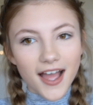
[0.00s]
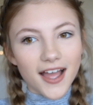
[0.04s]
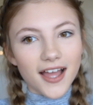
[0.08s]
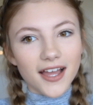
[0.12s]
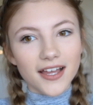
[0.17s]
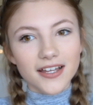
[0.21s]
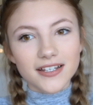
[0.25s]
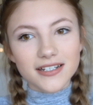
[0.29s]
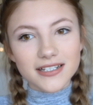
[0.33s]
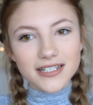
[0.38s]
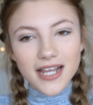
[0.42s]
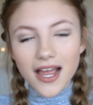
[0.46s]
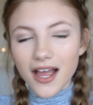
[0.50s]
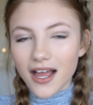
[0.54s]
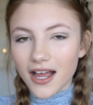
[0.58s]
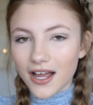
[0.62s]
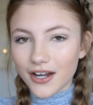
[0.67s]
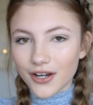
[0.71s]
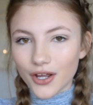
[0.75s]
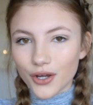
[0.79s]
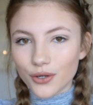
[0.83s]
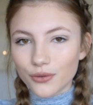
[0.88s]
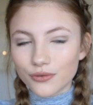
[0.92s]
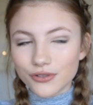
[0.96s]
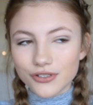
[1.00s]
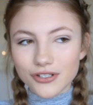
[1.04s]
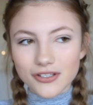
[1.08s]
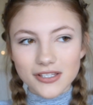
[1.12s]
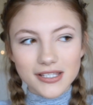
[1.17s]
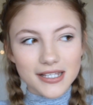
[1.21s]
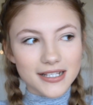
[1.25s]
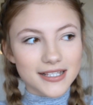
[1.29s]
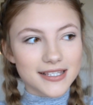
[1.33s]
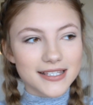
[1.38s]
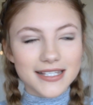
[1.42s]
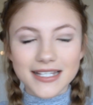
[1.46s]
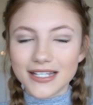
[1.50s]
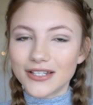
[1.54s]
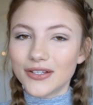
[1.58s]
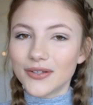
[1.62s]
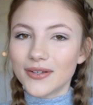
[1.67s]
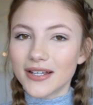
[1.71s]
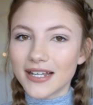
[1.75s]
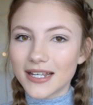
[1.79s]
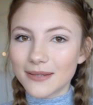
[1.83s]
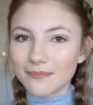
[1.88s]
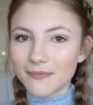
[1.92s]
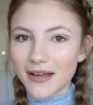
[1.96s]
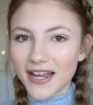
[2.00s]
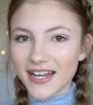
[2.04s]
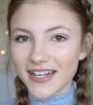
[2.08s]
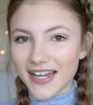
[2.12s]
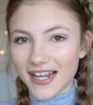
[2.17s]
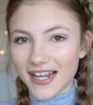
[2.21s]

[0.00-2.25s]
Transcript: And yeah, and I will just see you in my